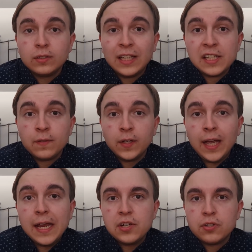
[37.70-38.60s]

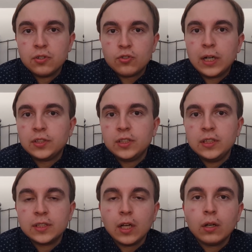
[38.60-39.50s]
densification
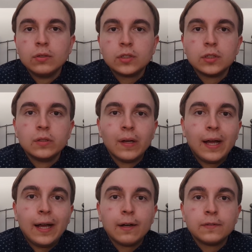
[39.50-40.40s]
strategies that O2
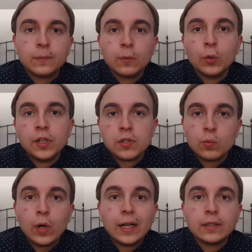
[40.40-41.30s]
have deployed as
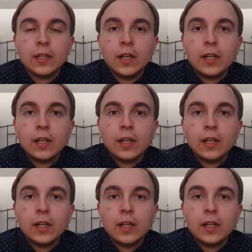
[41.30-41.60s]
well,